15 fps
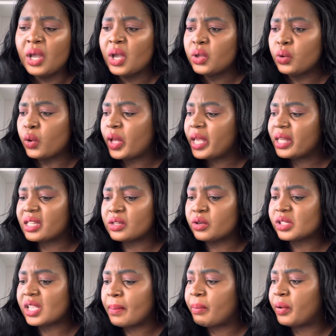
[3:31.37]
you hear that, you know,
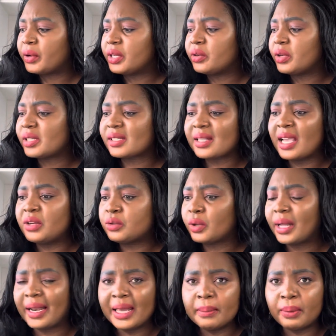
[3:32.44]
somebody, you know, is signed to a
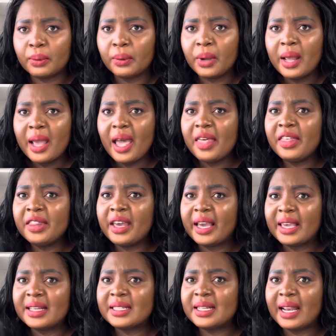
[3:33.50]
label and then they're
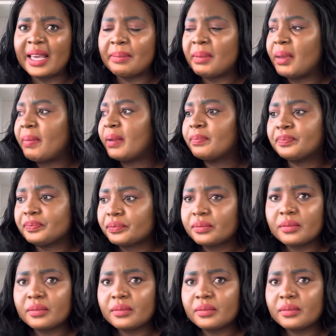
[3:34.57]
getting like maybe